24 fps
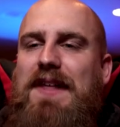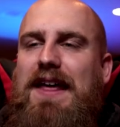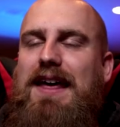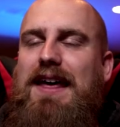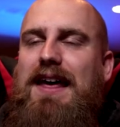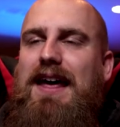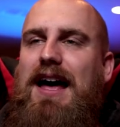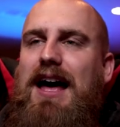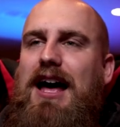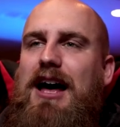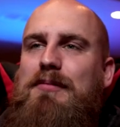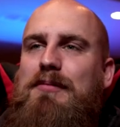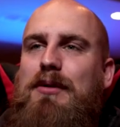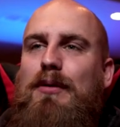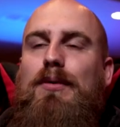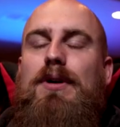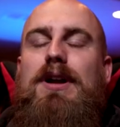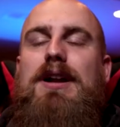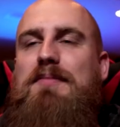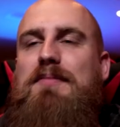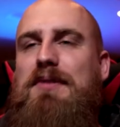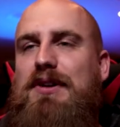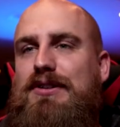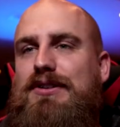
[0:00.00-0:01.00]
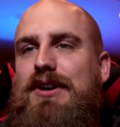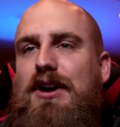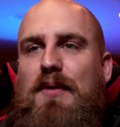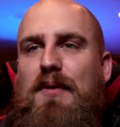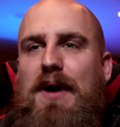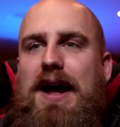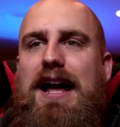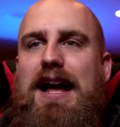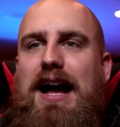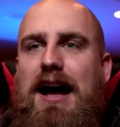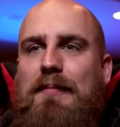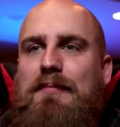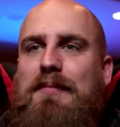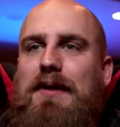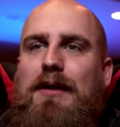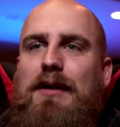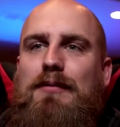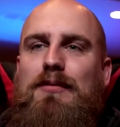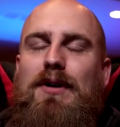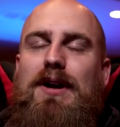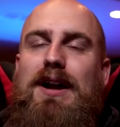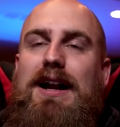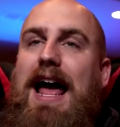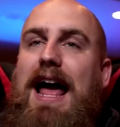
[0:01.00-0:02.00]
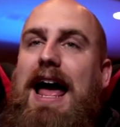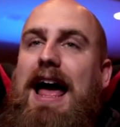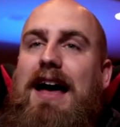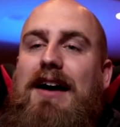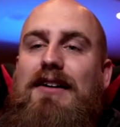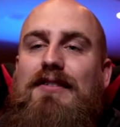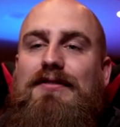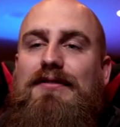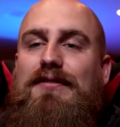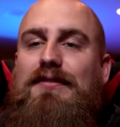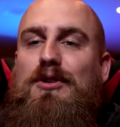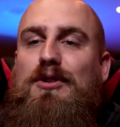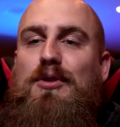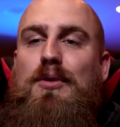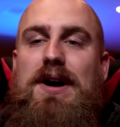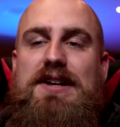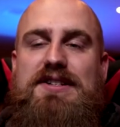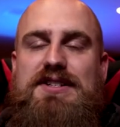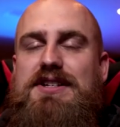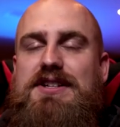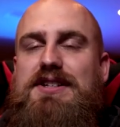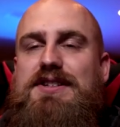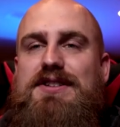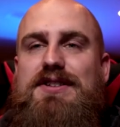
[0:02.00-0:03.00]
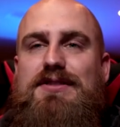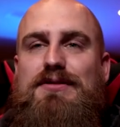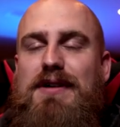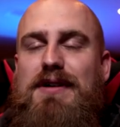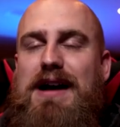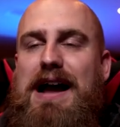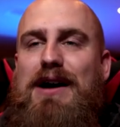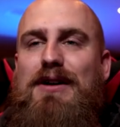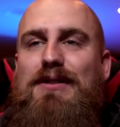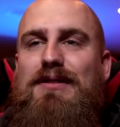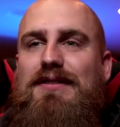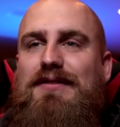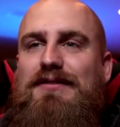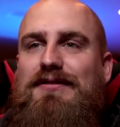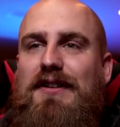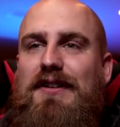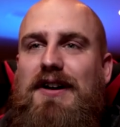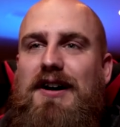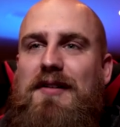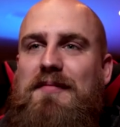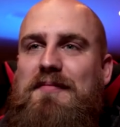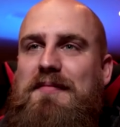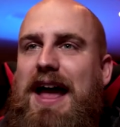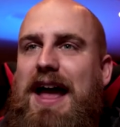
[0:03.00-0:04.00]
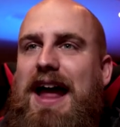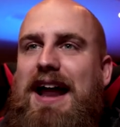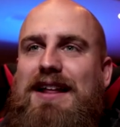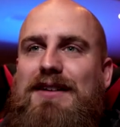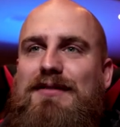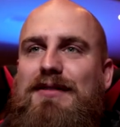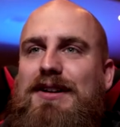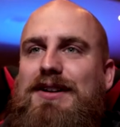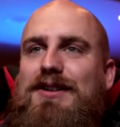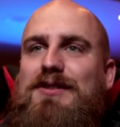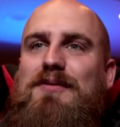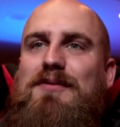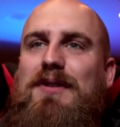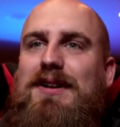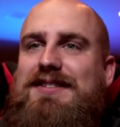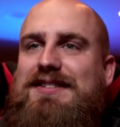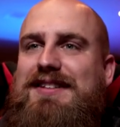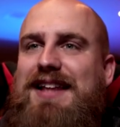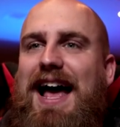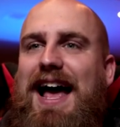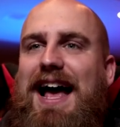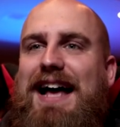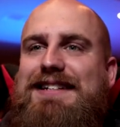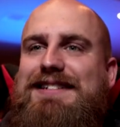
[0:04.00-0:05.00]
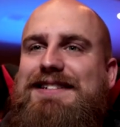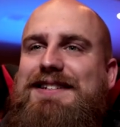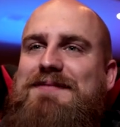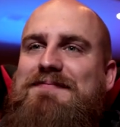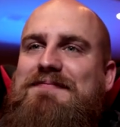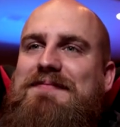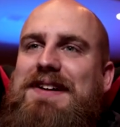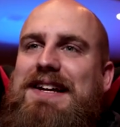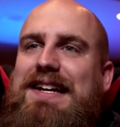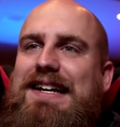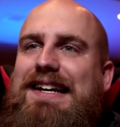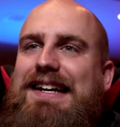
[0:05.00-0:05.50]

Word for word: Uh, but we're gonna build our way up, and we're gonna have questions throughout from anyone who wants to ask them.